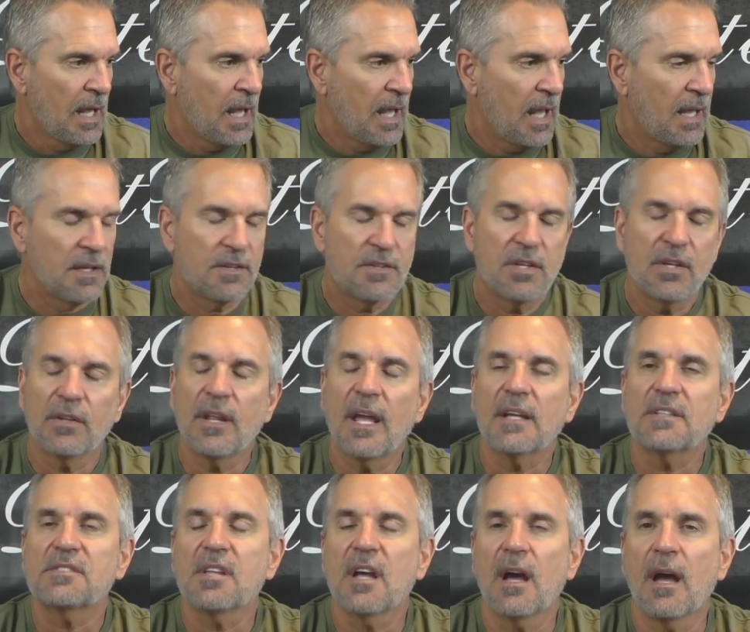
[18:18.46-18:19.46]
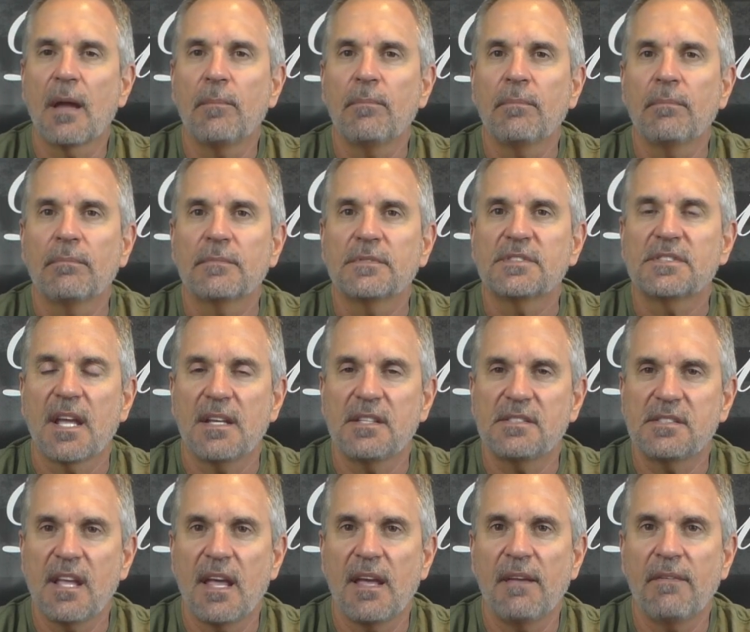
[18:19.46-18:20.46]
And until next time, stay
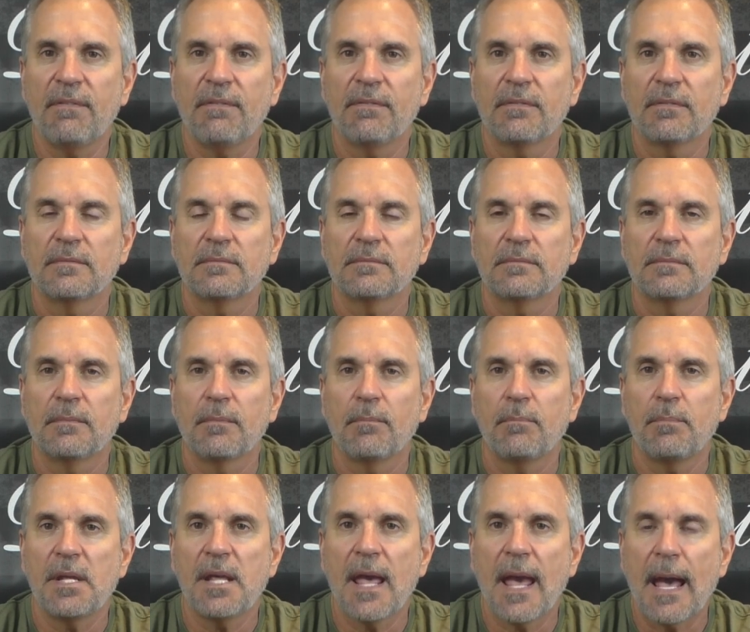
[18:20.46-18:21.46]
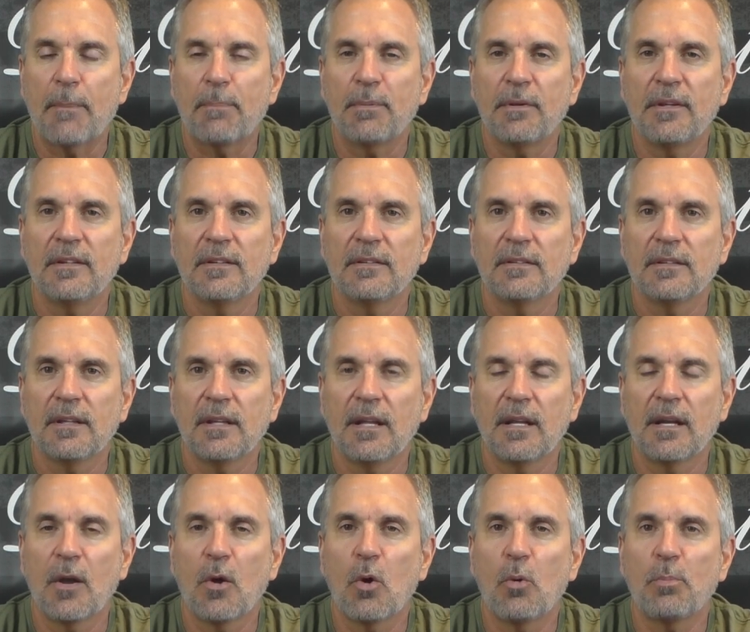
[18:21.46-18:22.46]
safe, be happy,
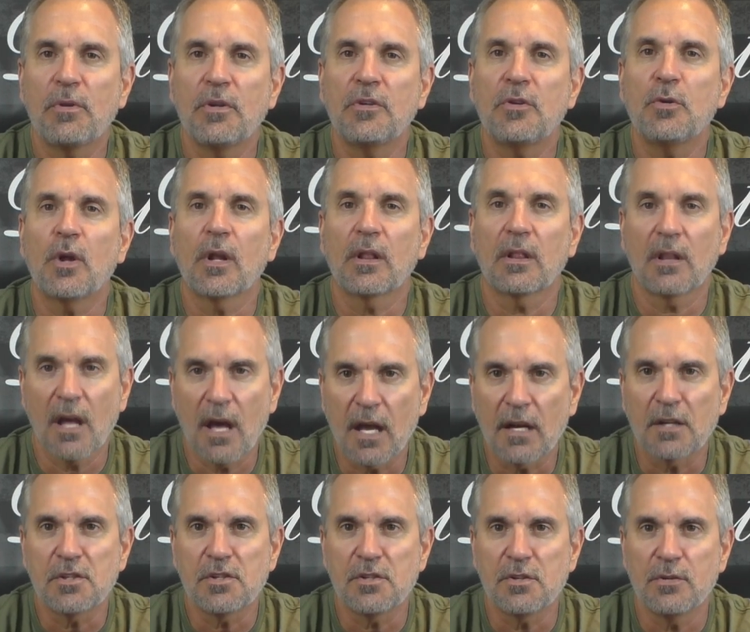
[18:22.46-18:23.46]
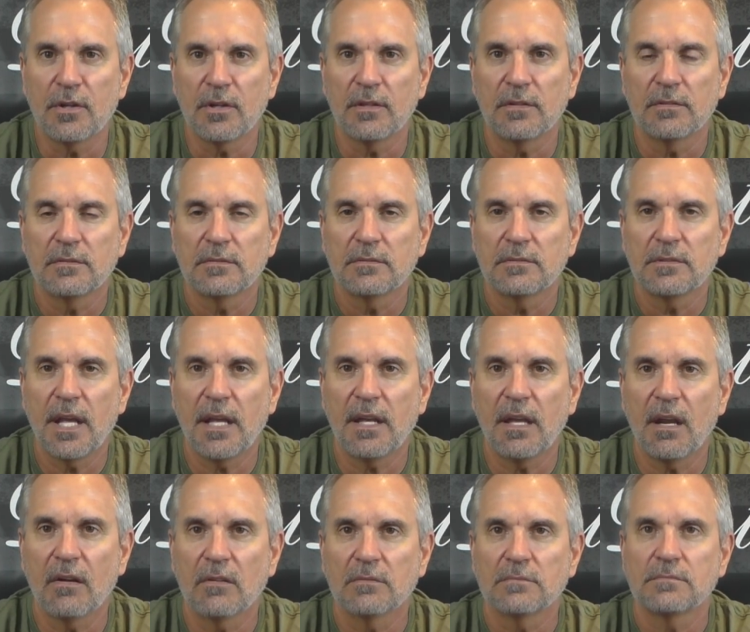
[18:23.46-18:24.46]
and I hope you do a lot of shooting. Take
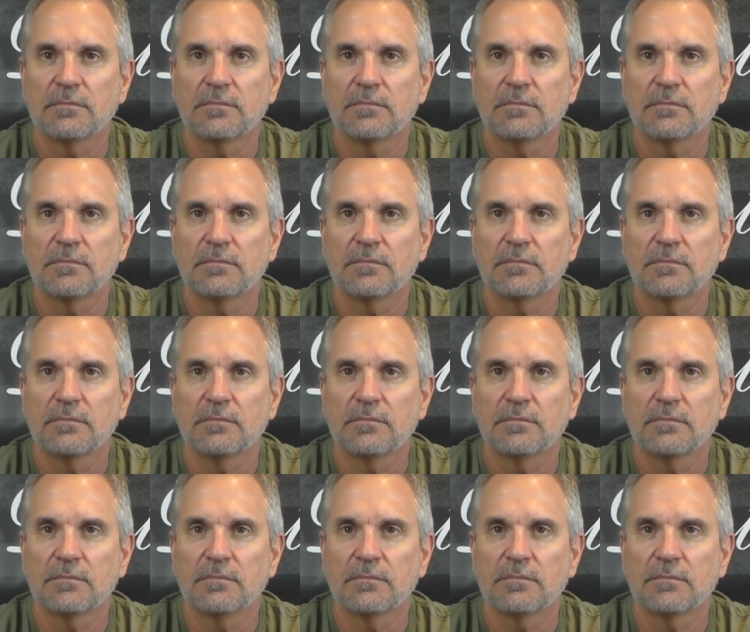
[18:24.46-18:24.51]
care.